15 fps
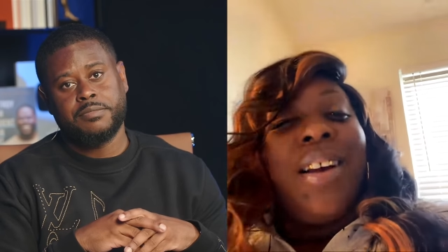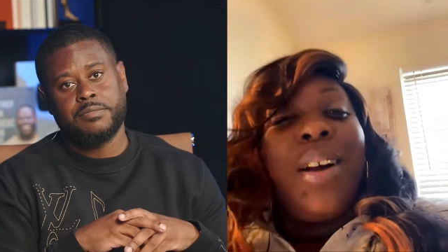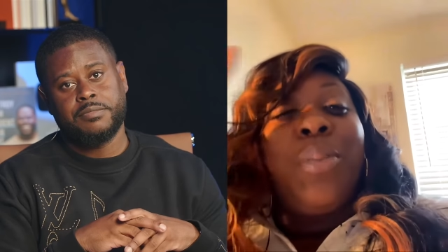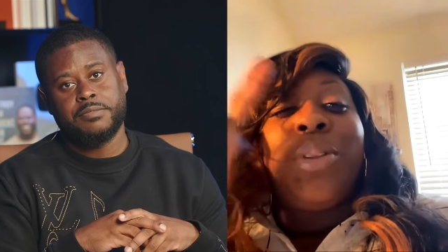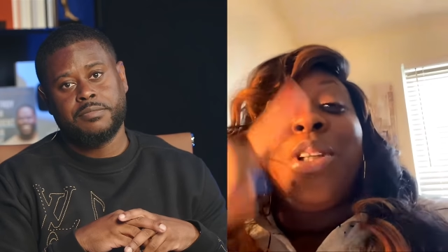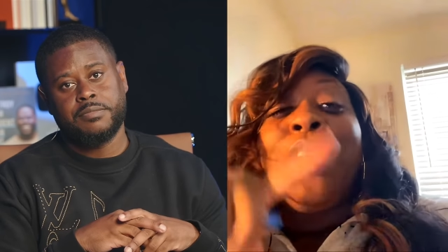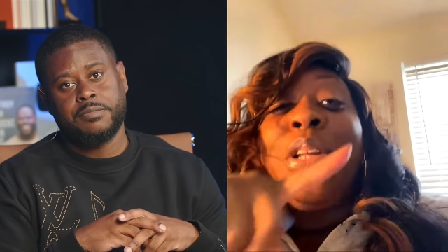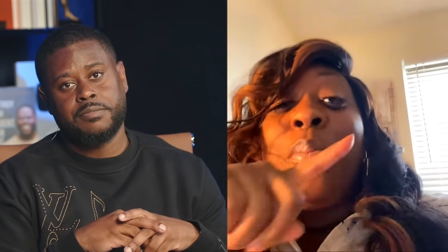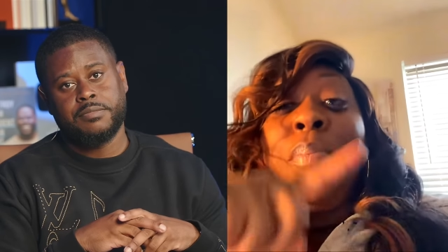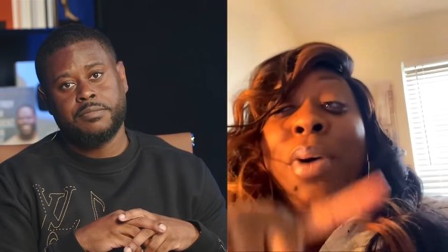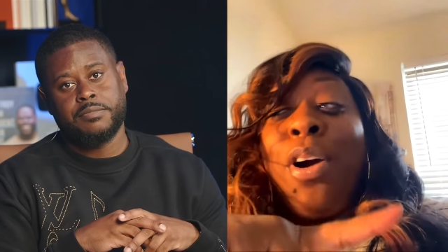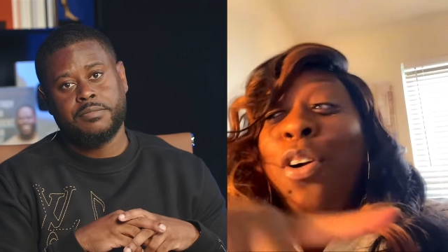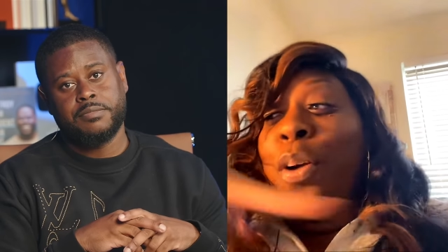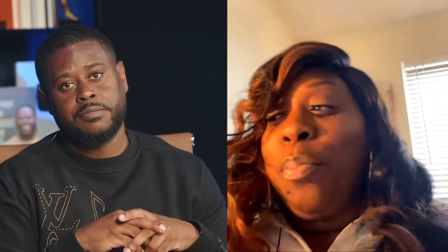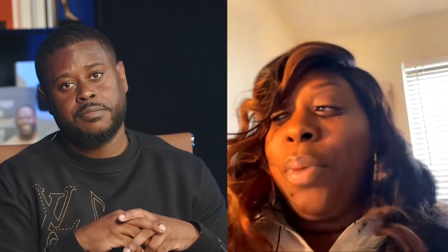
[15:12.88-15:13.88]
Speaker 1: I was only
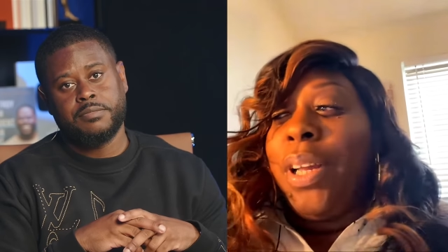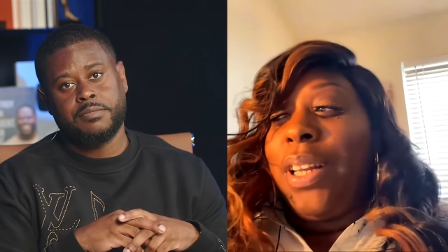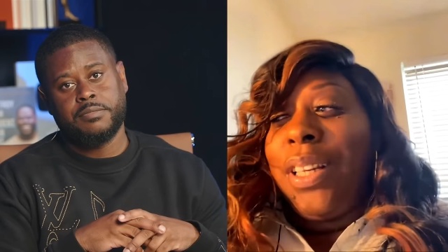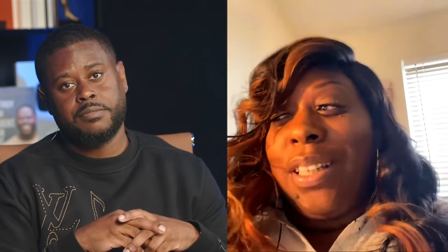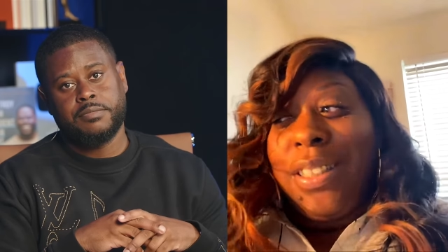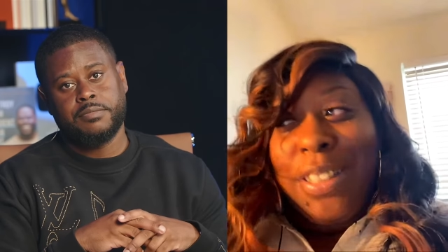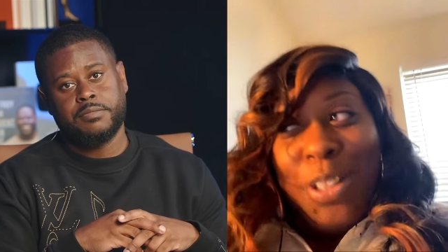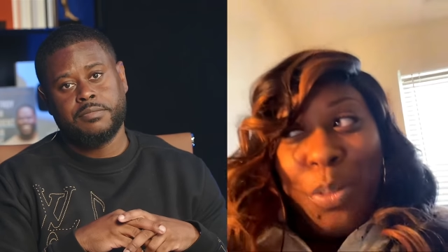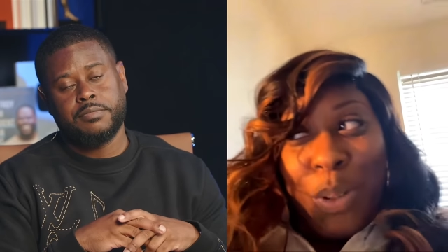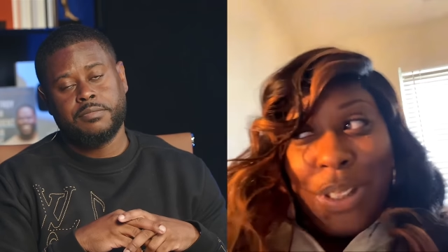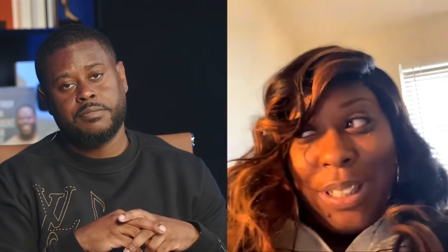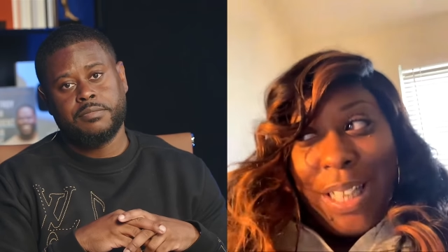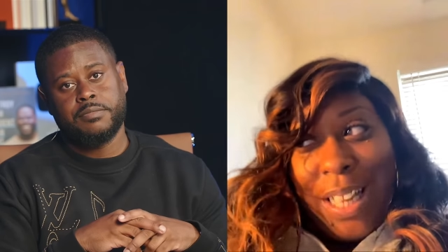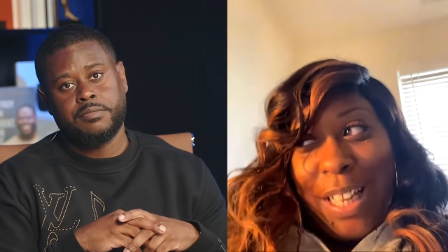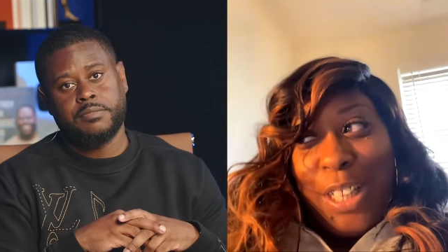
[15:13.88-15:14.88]
borrowing money because there
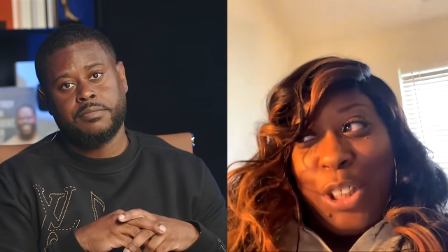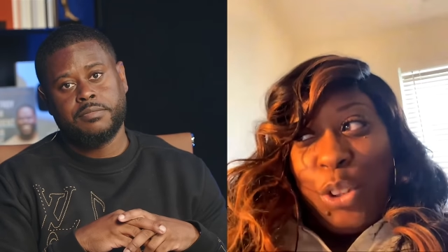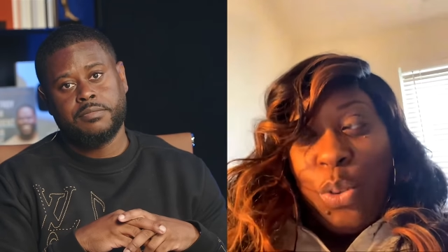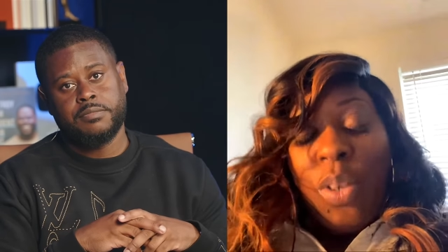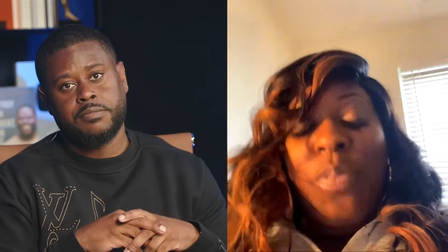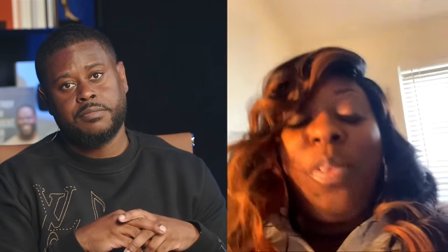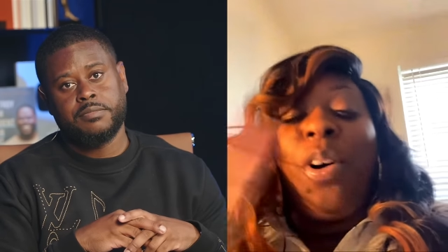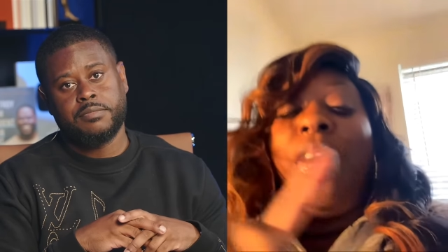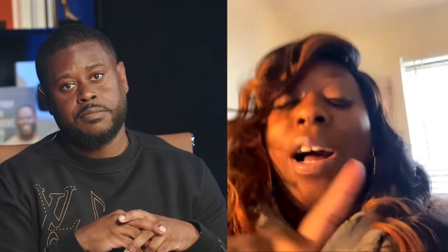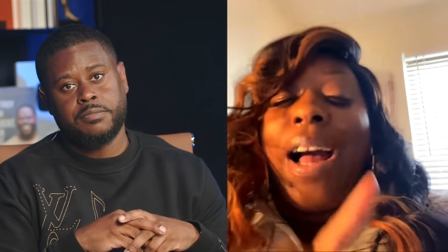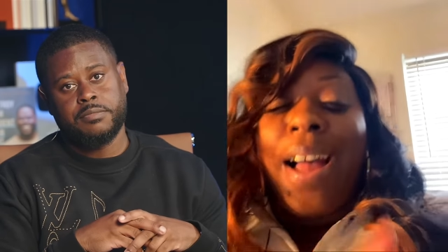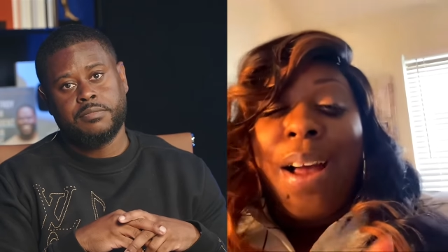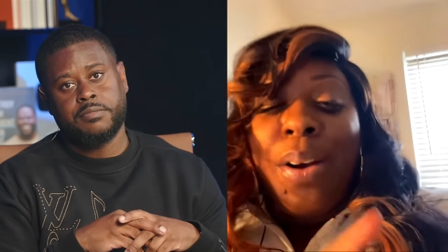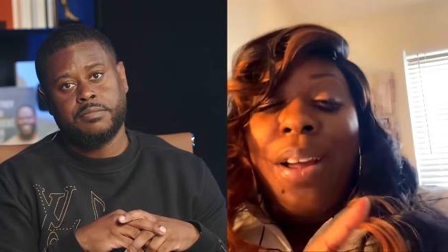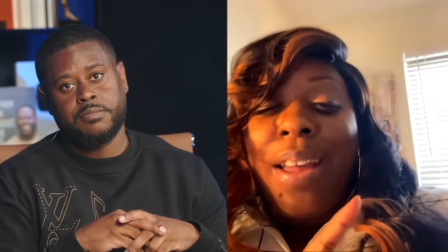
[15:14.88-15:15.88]
was a shortfall.
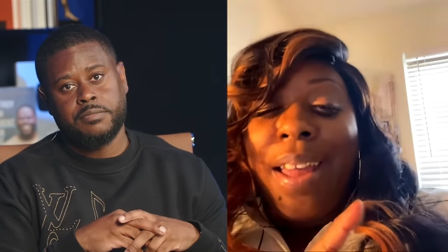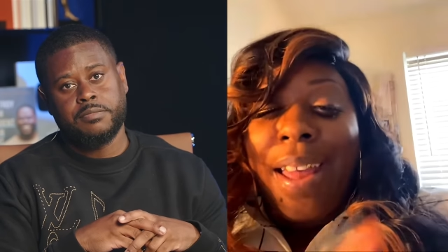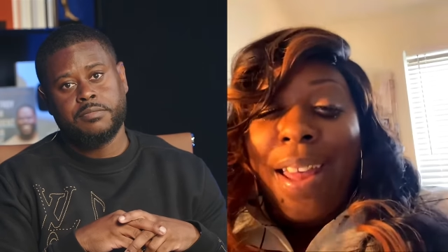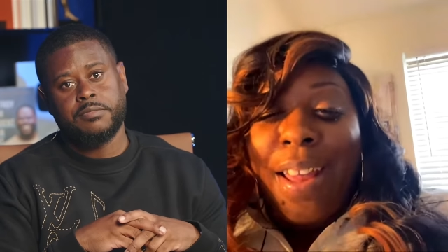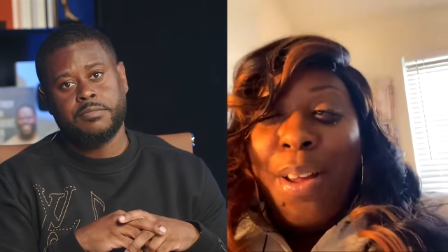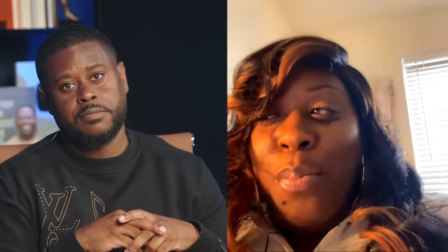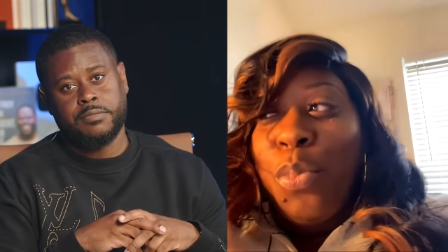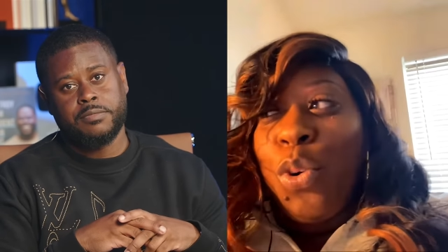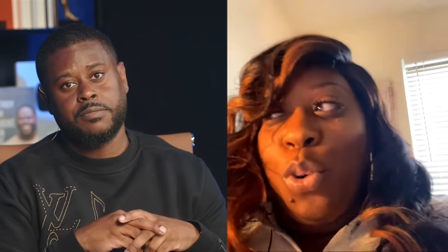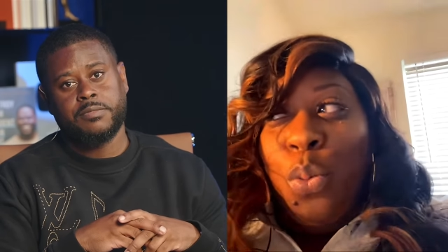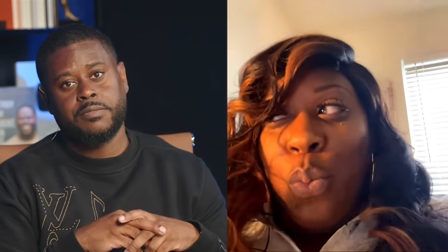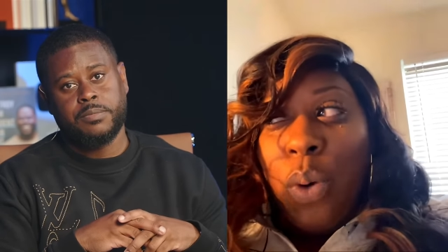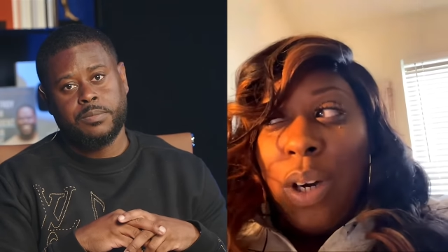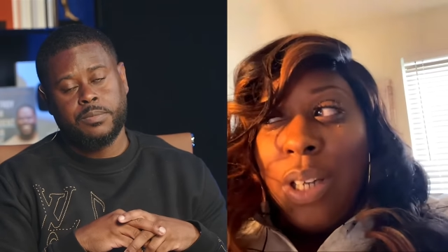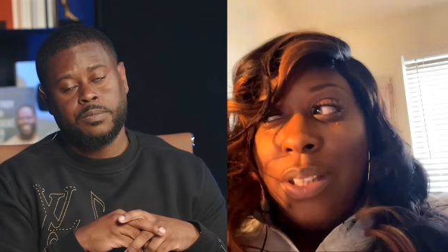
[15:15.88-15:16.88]
I am or
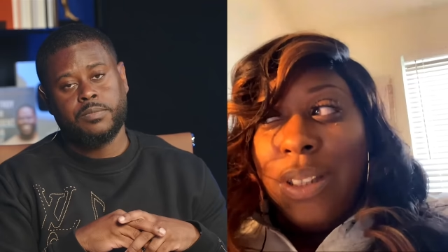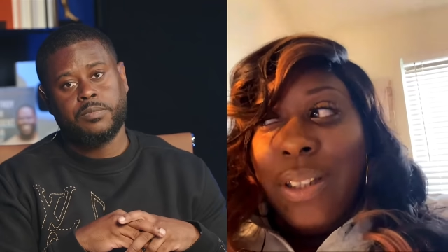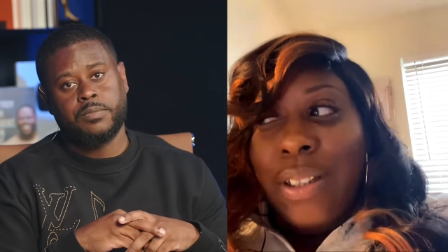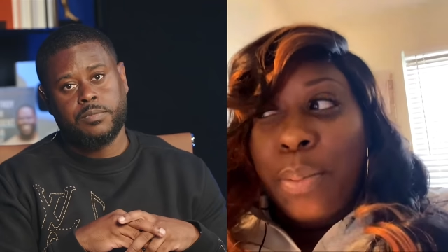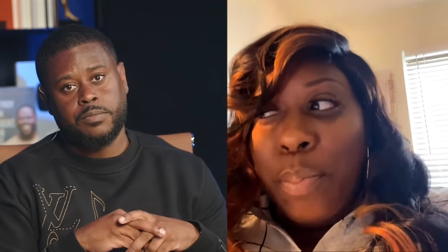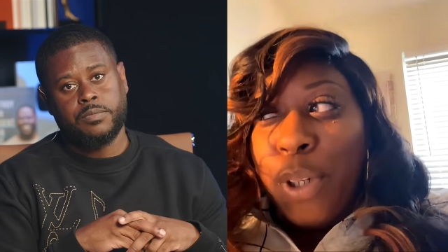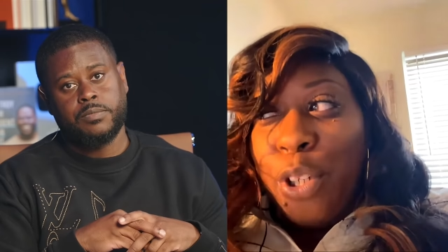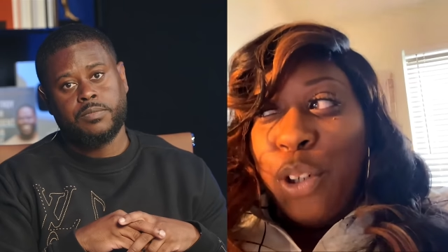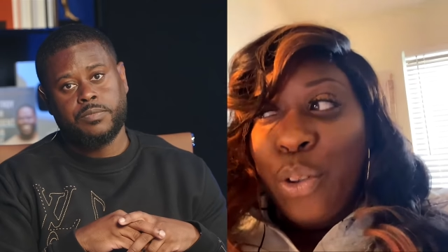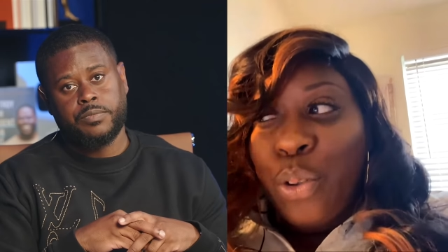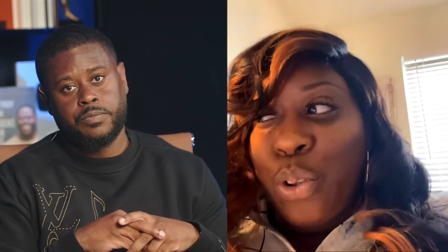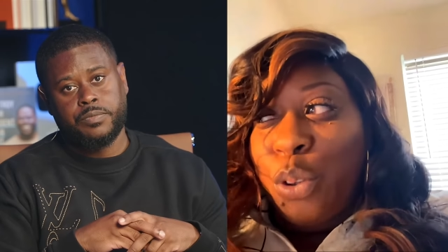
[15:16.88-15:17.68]
was a spender